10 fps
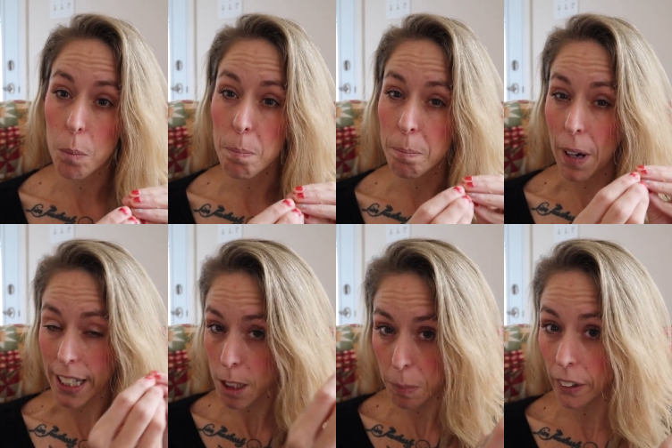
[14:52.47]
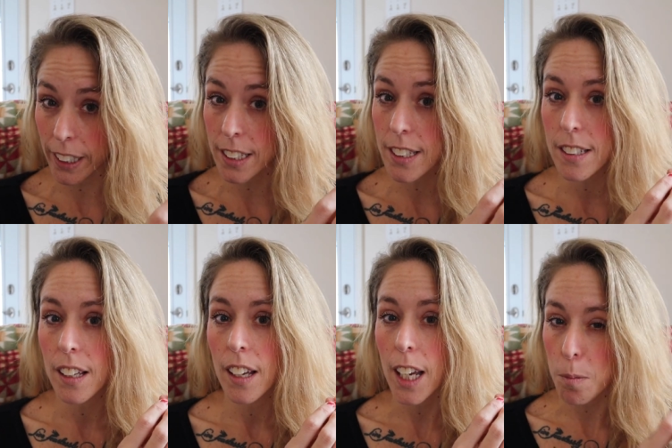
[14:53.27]
my experience
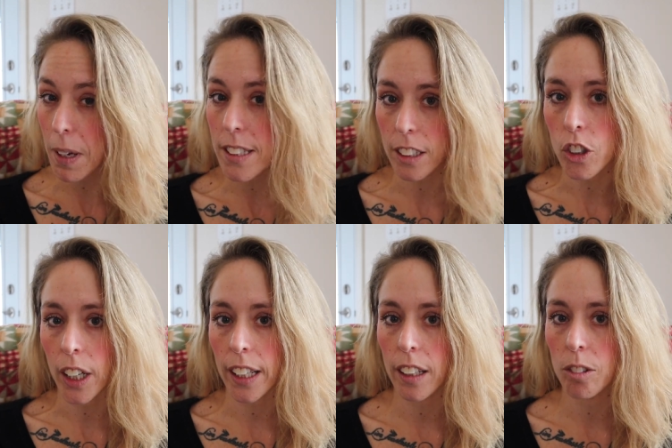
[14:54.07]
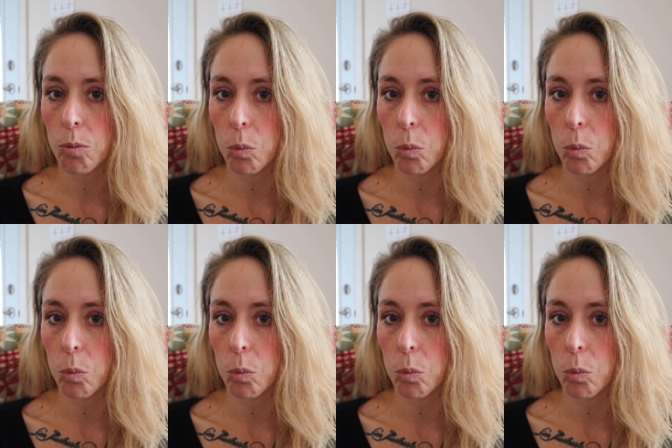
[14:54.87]
in basic training,